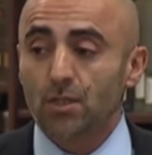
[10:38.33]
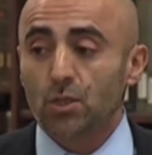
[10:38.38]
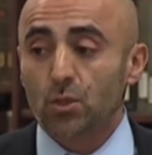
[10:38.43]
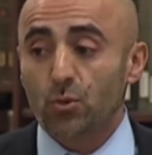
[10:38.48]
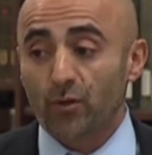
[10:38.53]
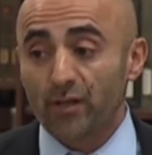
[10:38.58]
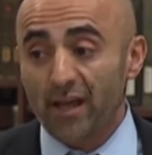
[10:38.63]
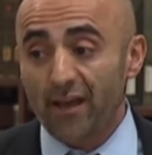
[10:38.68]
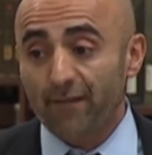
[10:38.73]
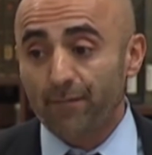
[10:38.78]

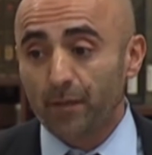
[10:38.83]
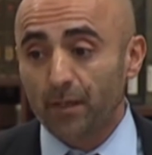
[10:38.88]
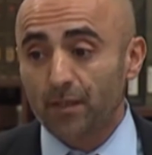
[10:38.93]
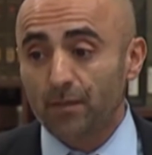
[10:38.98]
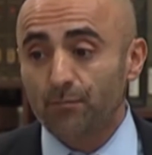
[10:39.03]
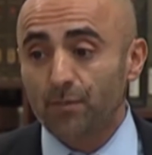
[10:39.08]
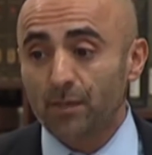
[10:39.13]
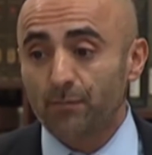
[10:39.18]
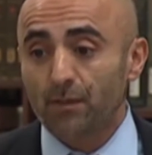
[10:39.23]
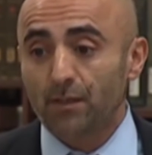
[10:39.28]
Two and a half
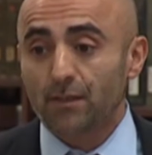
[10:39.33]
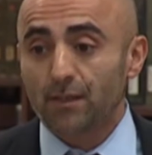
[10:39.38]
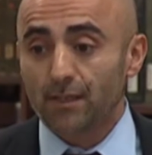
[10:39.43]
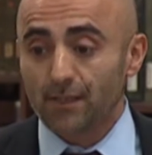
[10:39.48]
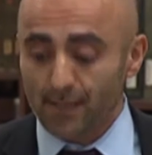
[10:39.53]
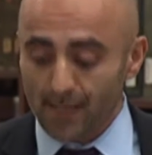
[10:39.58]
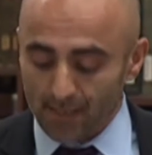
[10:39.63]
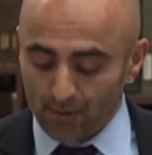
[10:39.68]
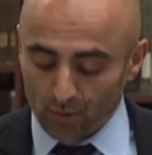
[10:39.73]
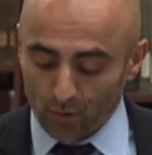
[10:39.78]
million people
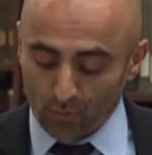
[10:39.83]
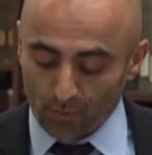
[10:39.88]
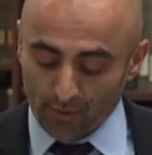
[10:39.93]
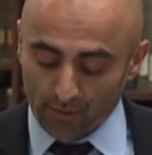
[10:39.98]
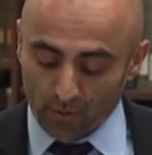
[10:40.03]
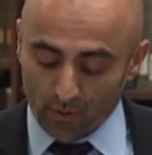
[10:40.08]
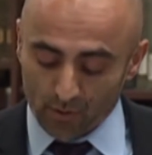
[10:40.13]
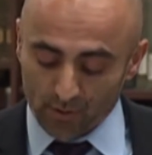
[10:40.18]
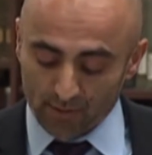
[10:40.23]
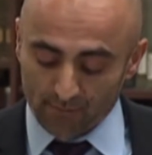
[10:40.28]
did that over
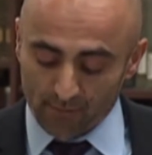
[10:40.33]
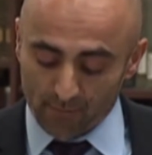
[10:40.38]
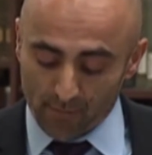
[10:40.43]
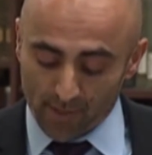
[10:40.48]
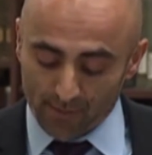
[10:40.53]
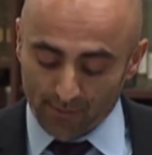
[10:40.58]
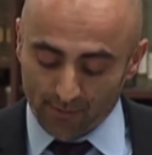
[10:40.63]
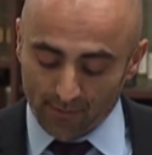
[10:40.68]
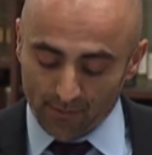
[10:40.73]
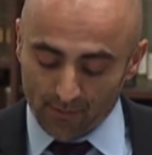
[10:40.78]
the course of a
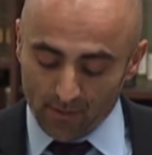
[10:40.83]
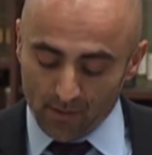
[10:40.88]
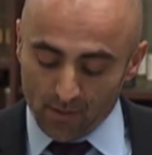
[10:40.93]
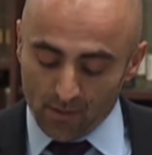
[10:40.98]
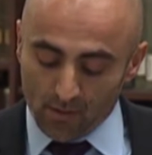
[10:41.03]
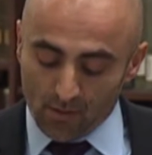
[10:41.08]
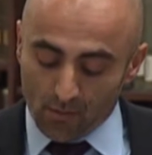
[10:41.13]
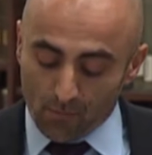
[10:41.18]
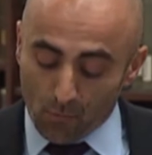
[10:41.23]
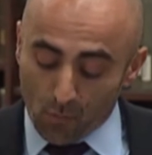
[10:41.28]
month.
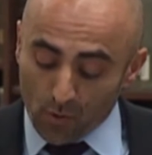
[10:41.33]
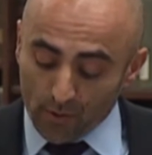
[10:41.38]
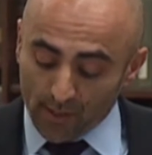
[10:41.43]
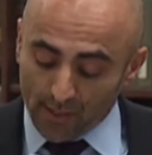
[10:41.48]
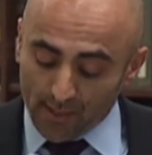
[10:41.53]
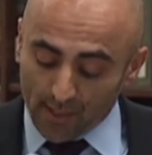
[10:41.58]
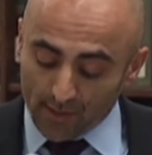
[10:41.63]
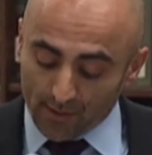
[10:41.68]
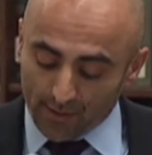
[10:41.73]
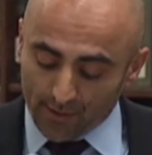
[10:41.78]
More
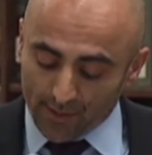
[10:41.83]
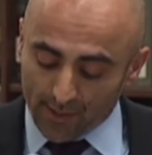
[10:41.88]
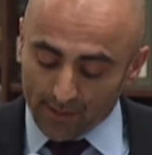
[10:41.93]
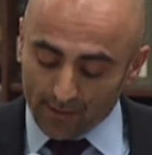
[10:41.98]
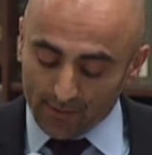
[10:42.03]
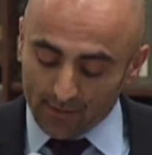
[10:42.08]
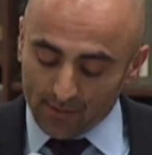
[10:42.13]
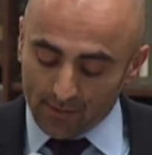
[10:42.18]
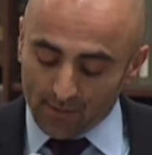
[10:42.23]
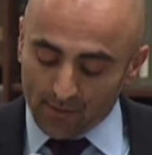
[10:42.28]
than
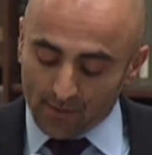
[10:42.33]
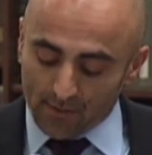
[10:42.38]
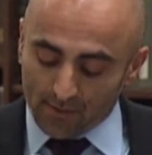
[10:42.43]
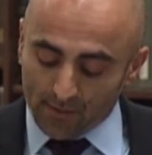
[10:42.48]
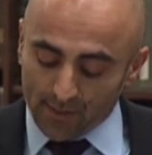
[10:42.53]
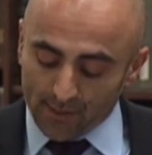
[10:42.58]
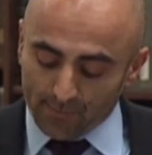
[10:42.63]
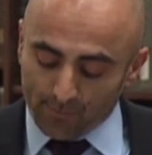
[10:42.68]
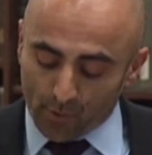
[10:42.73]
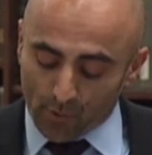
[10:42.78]
anything,
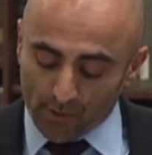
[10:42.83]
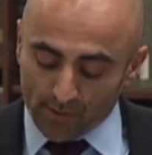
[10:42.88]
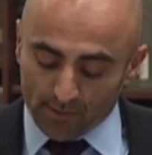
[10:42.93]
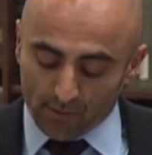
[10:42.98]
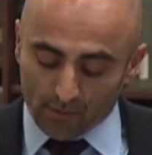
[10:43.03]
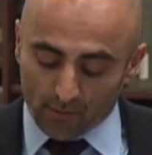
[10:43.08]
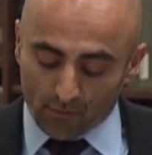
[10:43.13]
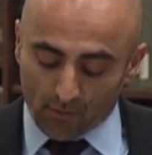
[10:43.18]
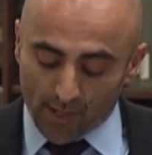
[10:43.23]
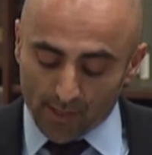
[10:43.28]
this
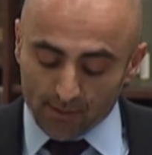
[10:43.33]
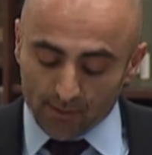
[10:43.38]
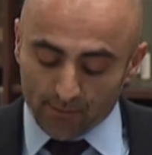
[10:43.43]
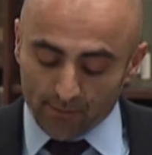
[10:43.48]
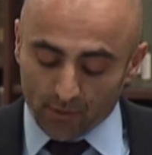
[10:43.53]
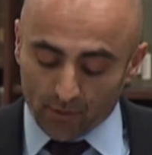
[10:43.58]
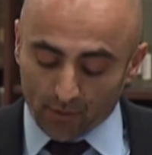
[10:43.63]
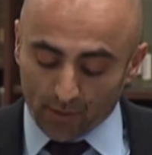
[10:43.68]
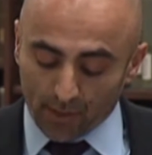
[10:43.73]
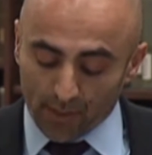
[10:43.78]
points to the rise
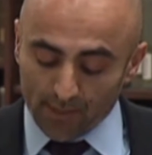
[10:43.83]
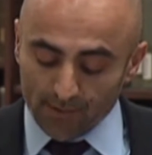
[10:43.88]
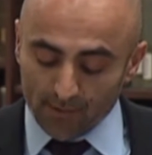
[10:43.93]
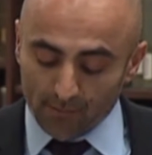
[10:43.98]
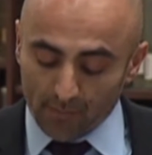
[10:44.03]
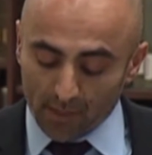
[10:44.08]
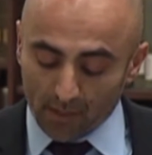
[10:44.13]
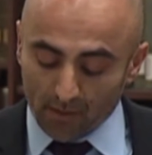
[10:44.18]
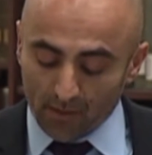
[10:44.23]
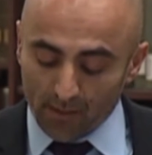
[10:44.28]
of Turkey as
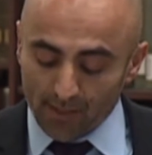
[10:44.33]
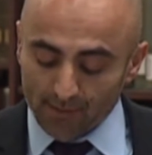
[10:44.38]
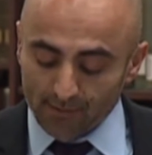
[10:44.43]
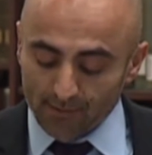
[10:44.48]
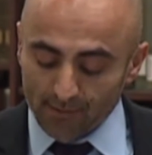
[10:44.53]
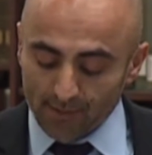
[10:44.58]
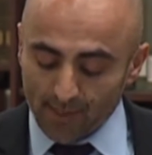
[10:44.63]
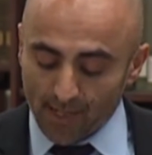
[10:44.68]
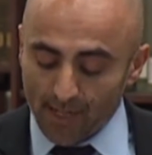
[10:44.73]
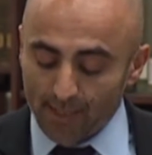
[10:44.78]
a middle-class
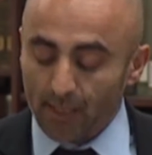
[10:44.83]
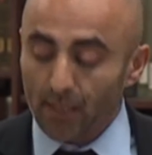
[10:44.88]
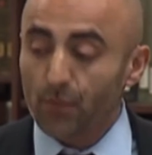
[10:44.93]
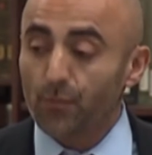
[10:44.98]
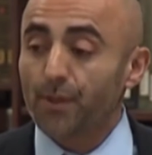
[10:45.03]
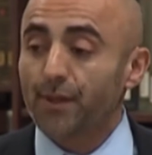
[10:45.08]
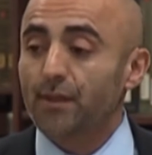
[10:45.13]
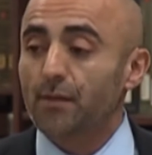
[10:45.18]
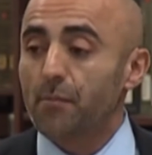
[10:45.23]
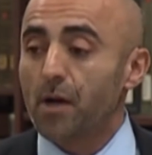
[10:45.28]
society
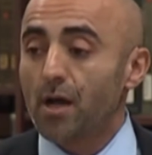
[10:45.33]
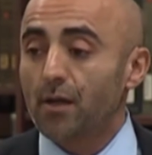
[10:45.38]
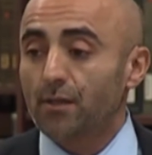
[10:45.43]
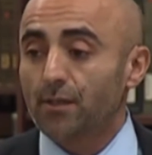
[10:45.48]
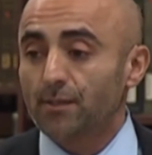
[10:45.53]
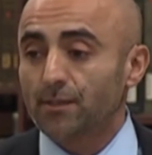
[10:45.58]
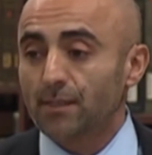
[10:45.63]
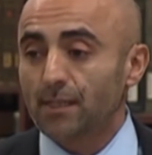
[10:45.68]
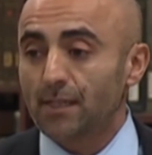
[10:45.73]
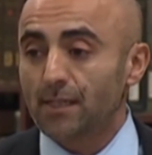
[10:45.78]
with
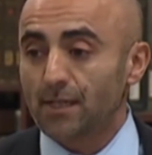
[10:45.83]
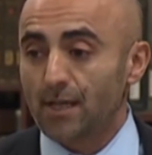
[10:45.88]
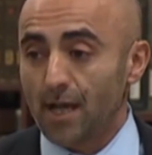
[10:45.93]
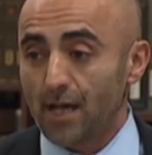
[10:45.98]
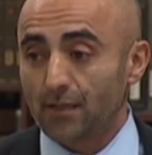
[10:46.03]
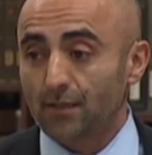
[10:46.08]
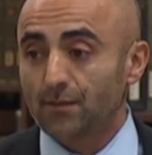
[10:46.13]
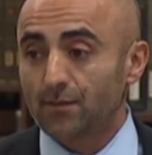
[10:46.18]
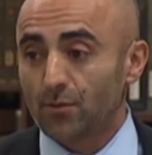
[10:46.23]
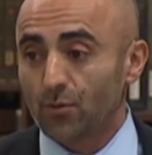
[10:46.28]
democracy
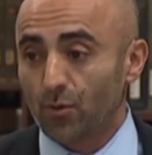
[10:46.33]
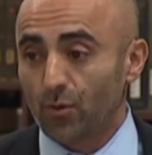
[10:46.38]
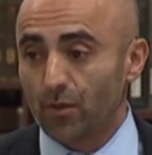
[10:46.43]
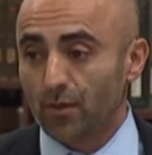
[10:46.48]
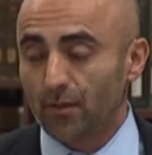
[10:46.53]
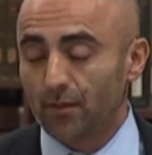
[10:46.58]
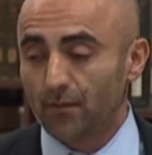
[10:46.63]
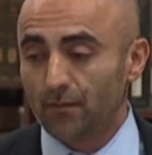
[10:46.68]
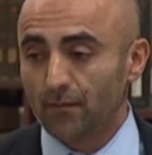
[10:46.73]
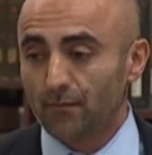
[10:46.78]
at its
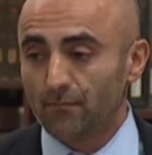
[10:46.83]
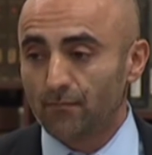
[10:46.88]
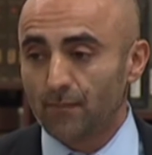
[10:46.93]
core.